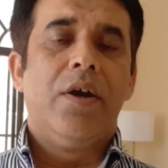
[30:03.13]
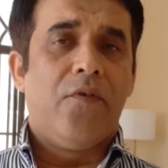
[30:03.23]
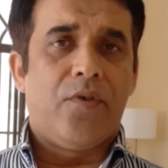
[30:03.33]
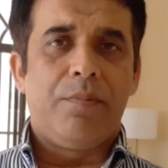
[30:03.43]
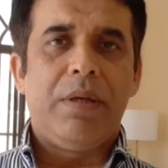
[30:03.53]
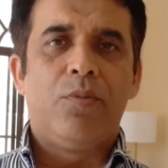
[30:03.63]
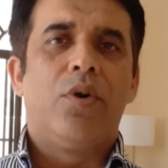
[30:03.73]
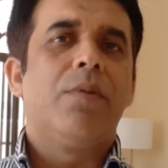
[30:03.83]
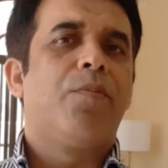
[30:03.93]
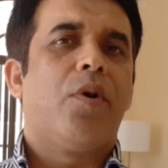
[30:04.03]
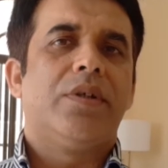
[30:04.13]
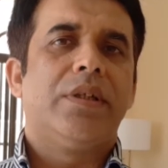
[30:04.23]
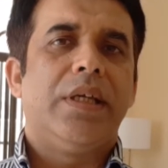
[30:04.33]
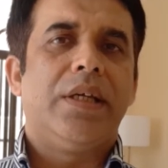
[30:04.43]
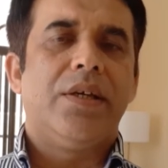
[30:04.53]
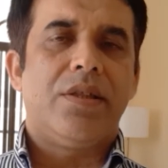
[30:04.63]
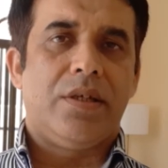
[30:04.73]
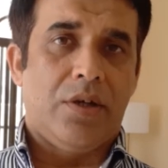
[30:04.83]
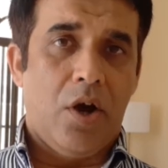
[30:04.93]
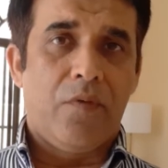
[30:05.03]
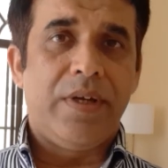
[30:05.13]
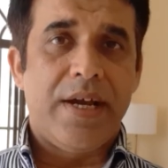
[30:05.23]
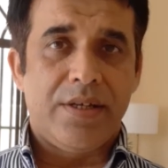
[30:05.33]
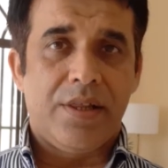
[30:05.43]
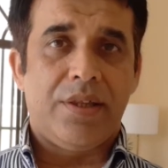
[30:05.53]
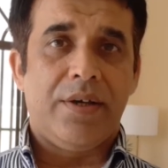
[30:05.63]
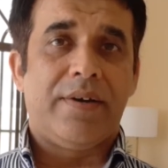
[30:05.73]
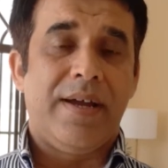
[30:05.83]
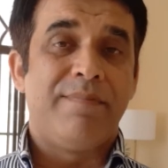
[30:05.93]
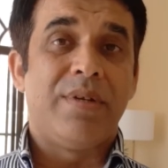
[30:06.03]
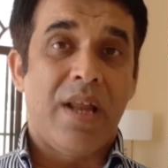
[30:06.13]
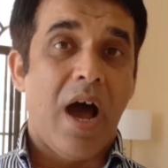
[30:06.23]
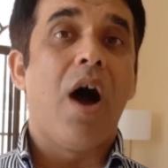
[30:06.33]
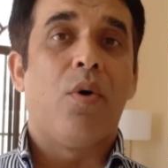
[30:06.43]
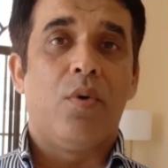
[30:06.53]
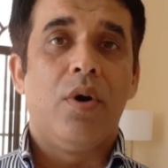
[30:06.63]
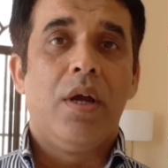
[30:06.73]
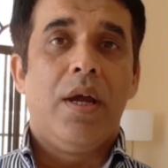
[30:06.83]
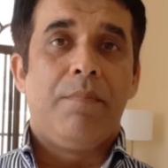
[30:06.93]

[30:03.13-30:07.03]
For me, more important thing is that how we handle CRM now,